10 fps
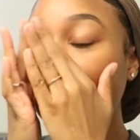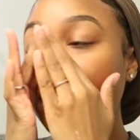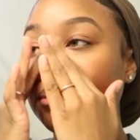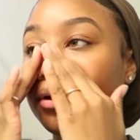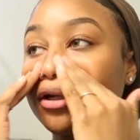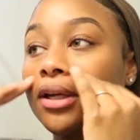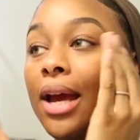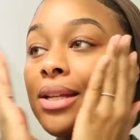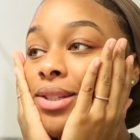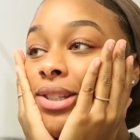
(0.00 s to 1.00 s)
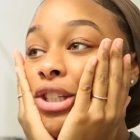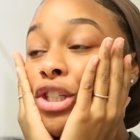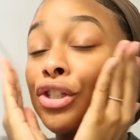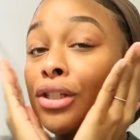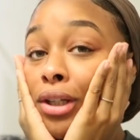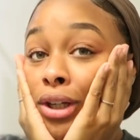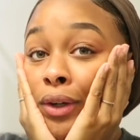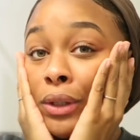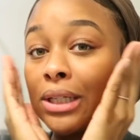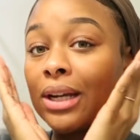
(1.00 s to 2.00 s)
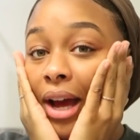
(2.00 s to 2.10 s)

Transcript: not put an essence into your skincare routine,